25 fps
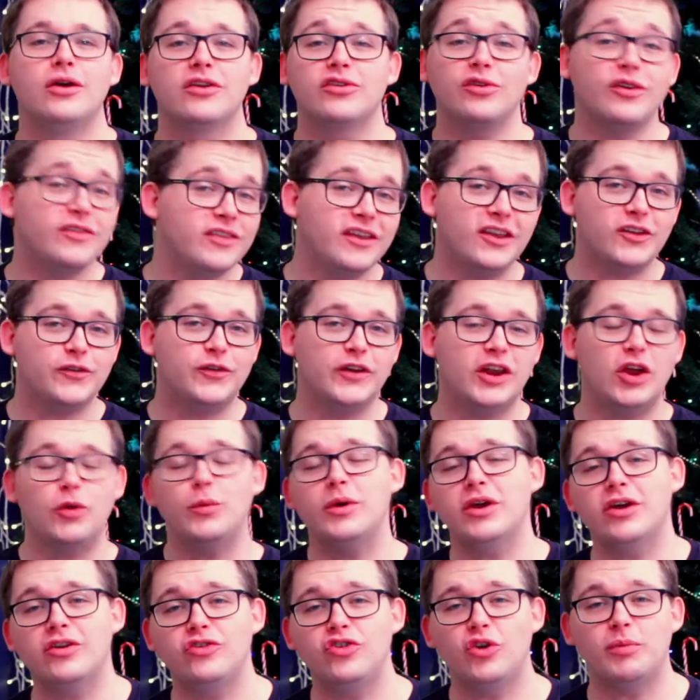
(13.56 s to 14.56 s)
So in this video
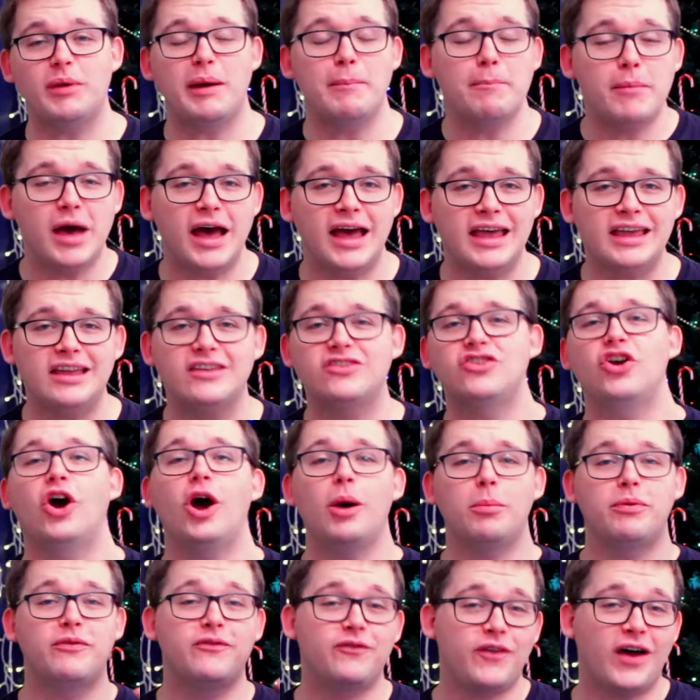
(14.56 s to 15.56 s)
we're going to talk about my
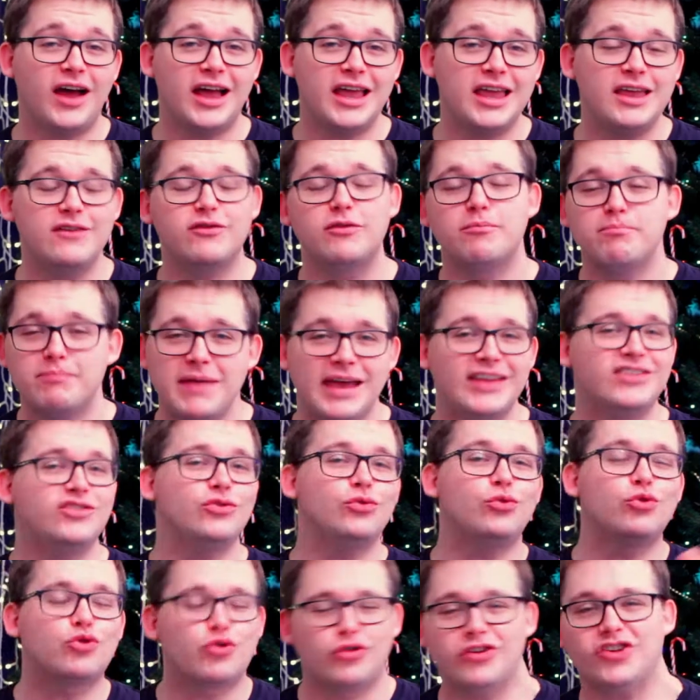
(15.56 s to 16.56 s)
top 5
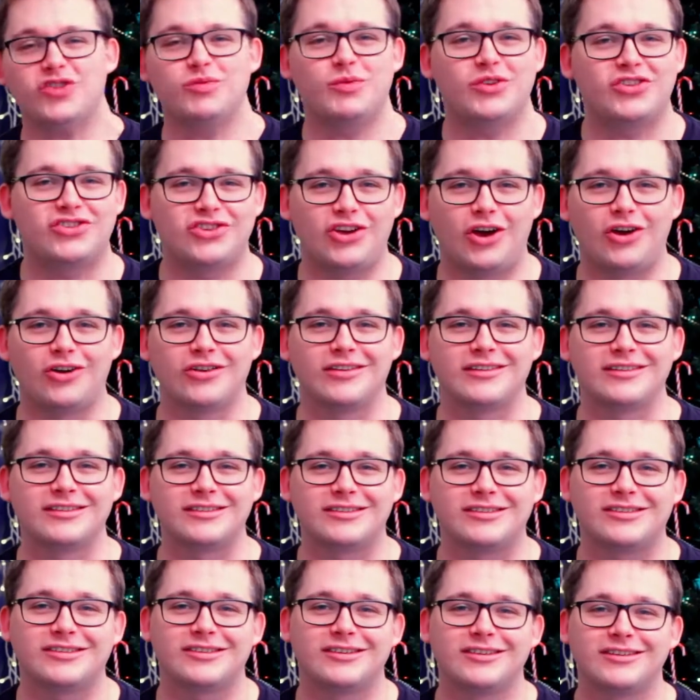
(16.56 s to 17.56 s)
metal Christmas
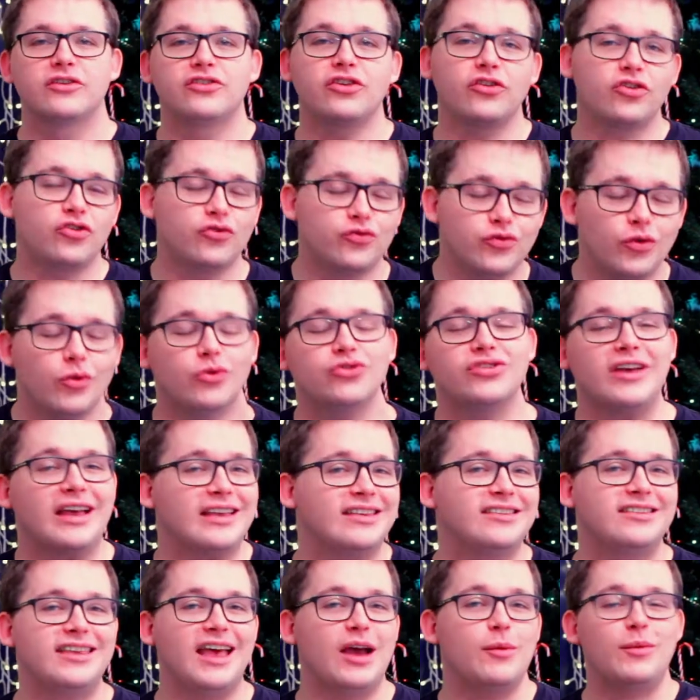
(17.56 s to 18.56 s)
songs. So the rules I
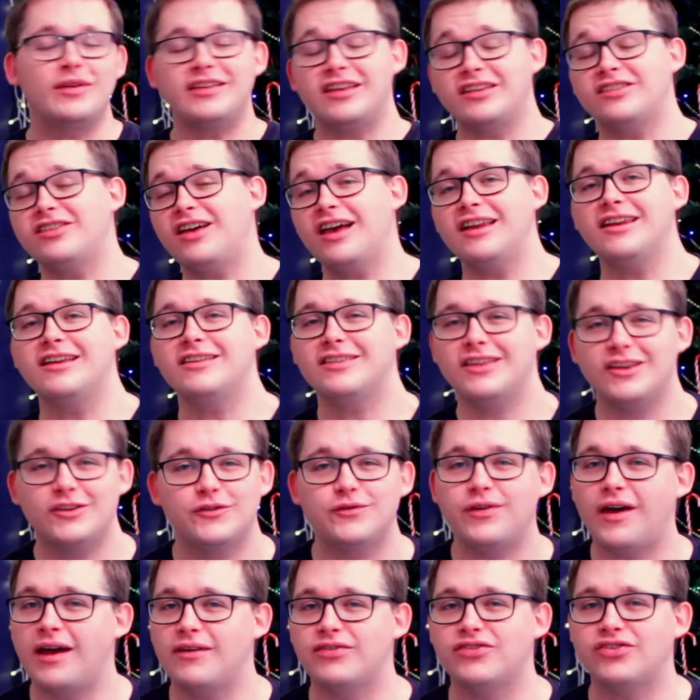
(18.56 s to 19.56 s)
set when deciding
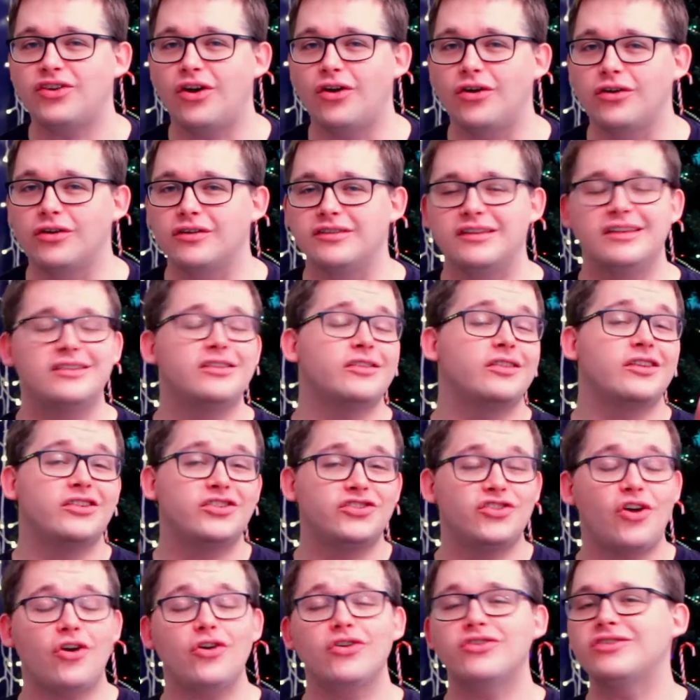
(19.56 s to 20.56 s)
these 5 songs is that the
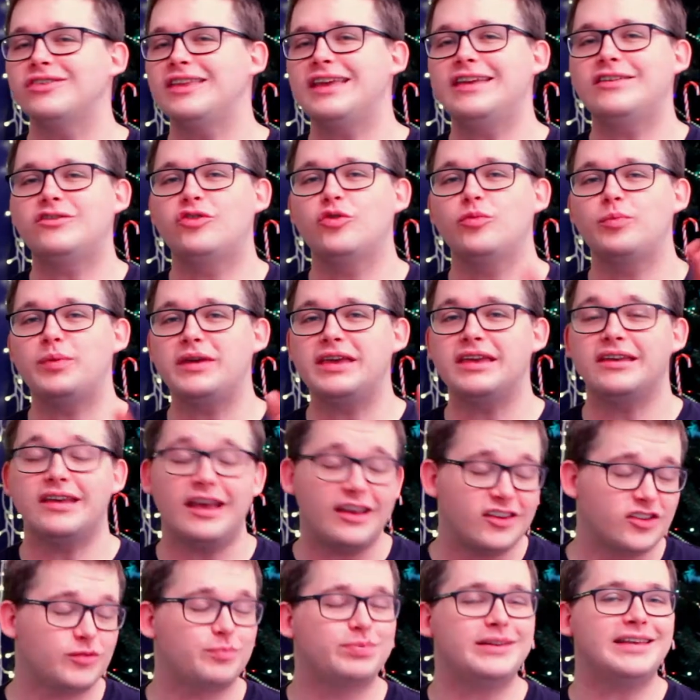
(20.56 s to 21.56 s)
songs need to be
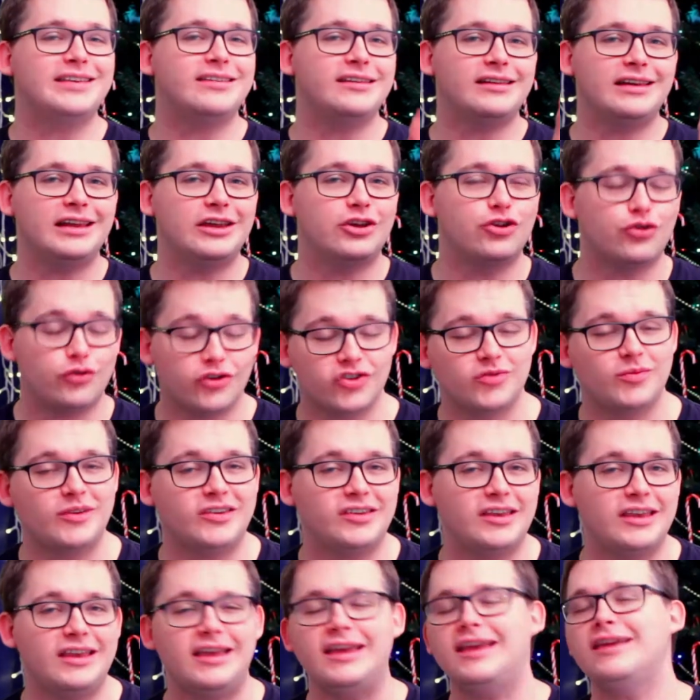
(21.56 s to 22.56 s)
explicitly
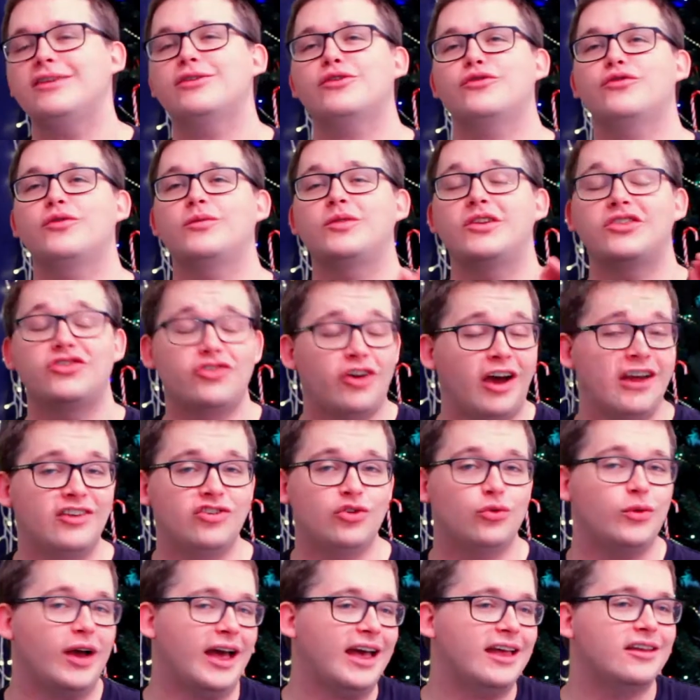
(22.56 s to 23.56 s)
Christmassy, either from the
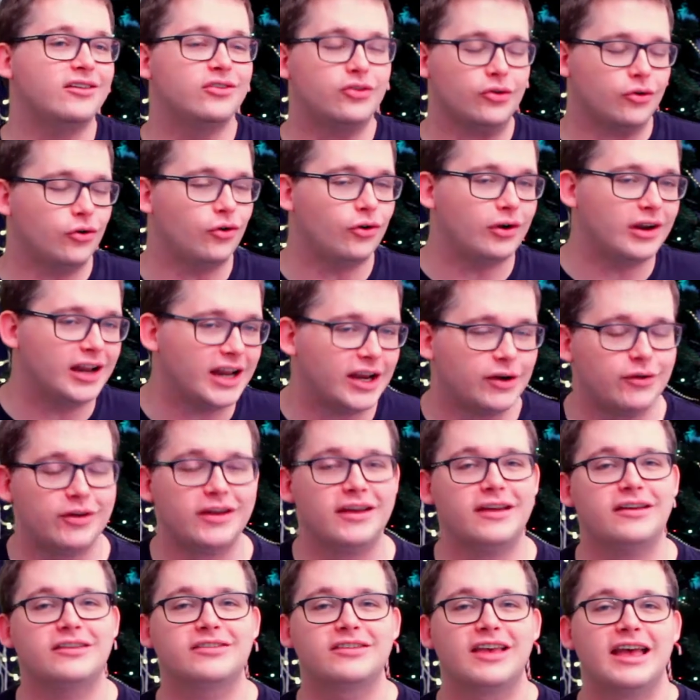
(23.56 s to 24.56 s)
title and or
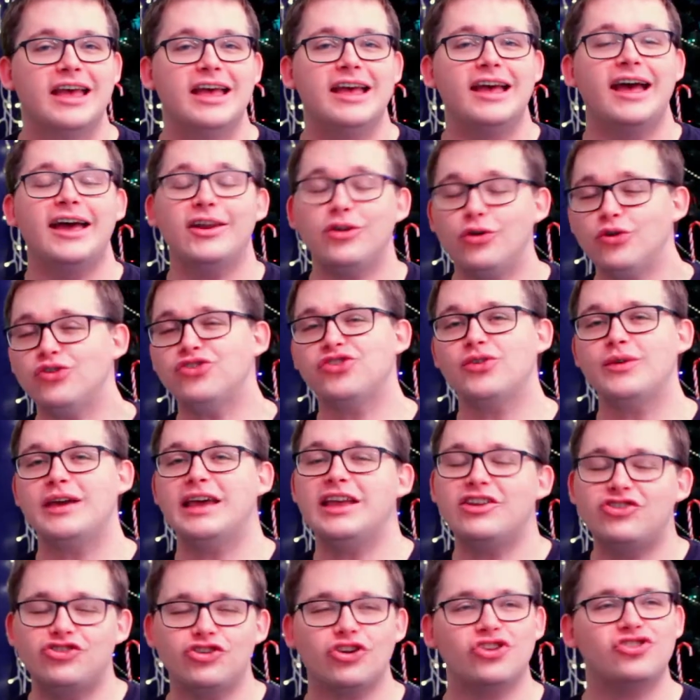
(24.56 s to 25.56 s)
lyrics, and also
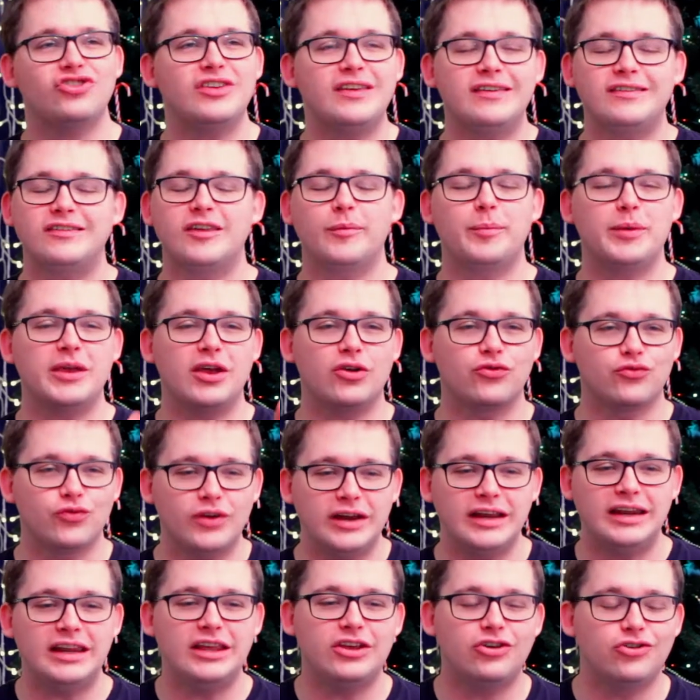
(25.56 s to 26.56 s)
it just needs to be a
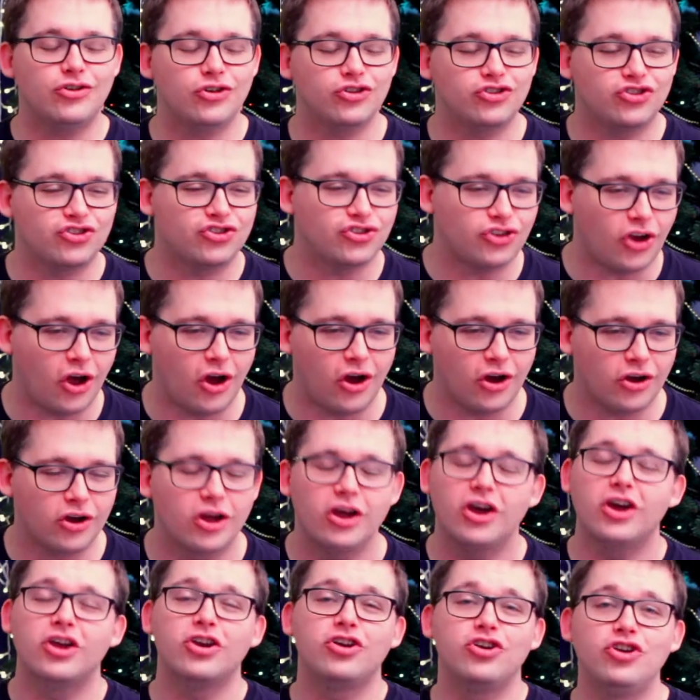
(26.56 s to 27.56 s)
really good
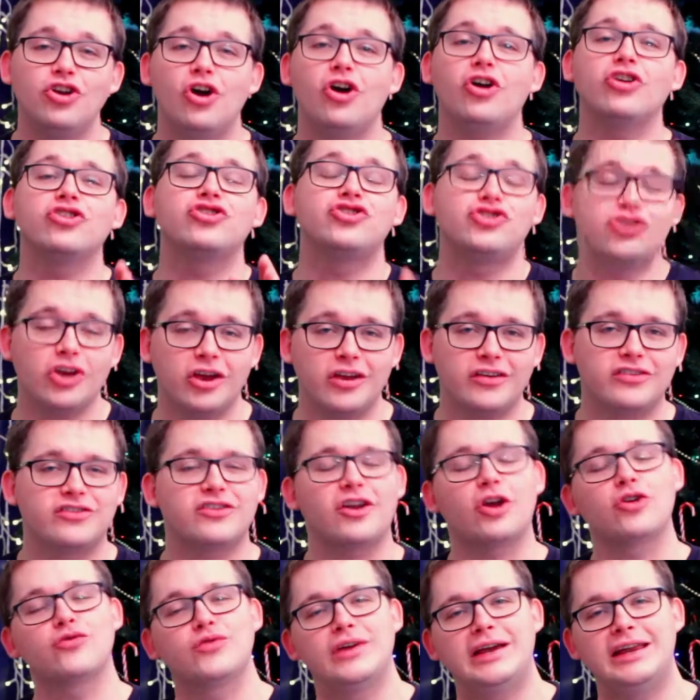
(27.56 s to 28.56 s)
song, not
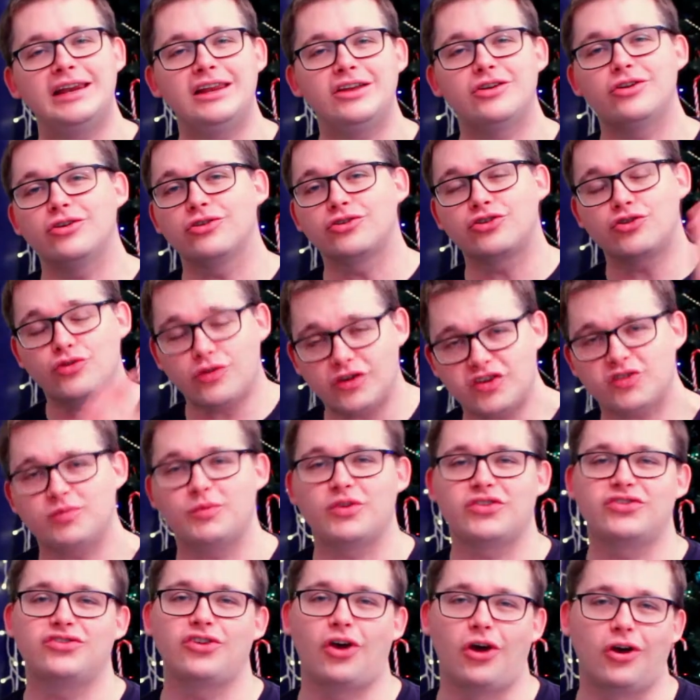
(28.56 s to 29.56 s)
just a really good
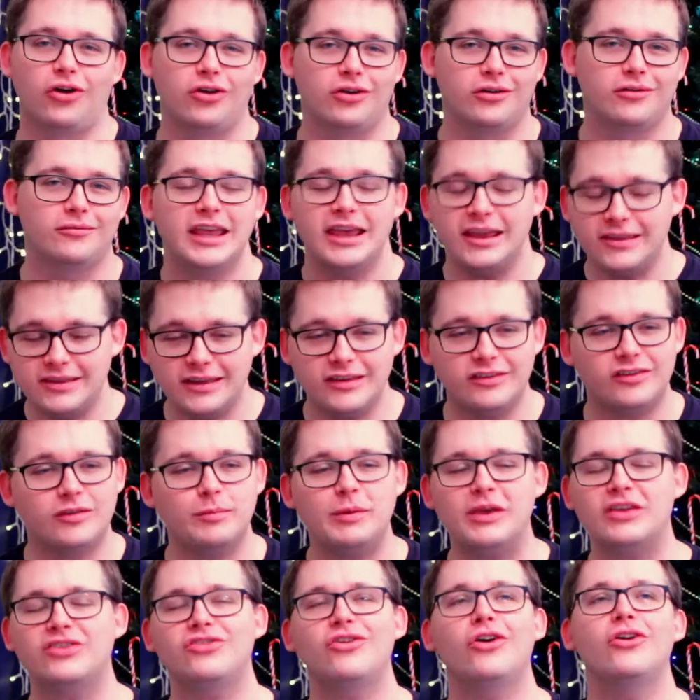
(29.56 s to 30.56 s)
Christmas song. It needs to
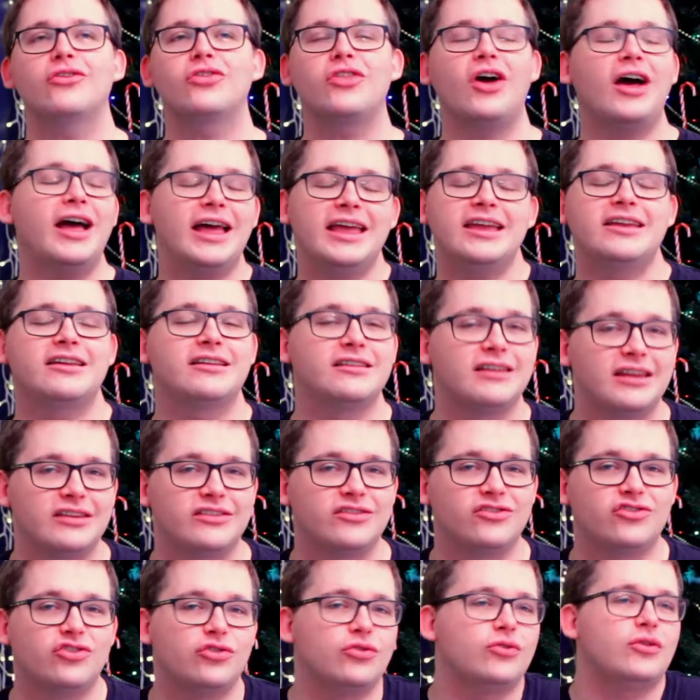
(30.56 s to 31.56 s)
be a song that I can
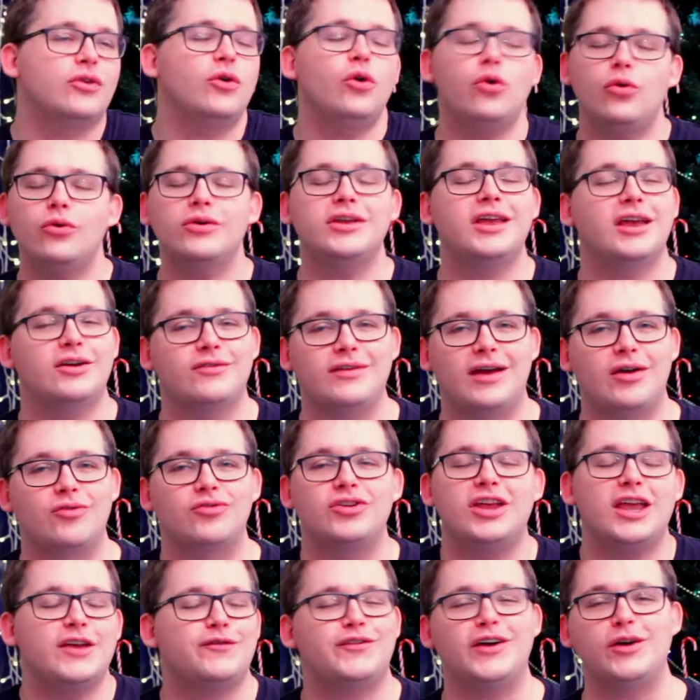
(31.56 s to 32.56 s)
listen to all year
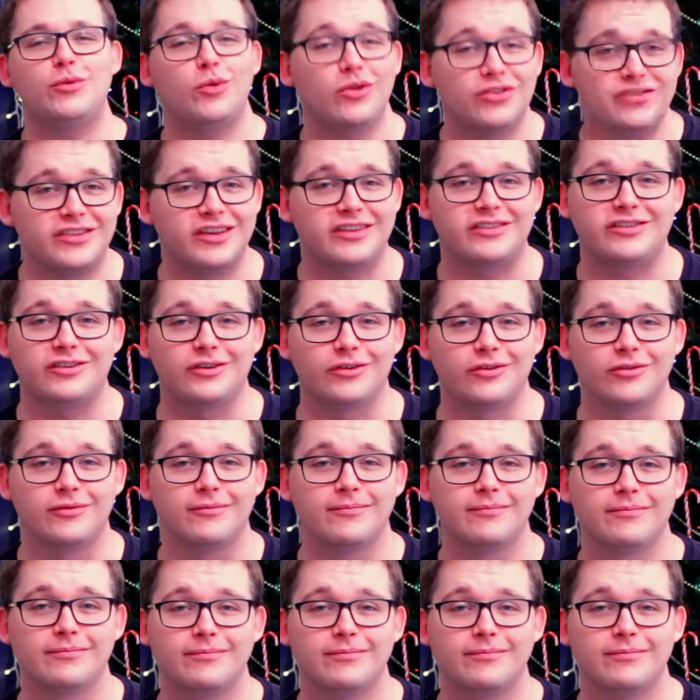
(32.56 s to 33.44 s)
round if I wanted to.